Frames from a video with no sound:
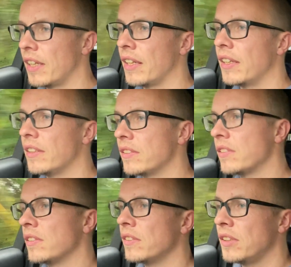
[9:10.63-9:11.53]

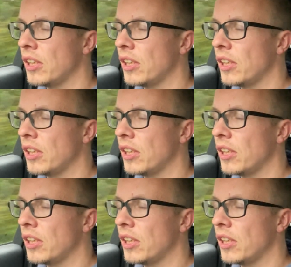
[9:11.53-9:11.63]
and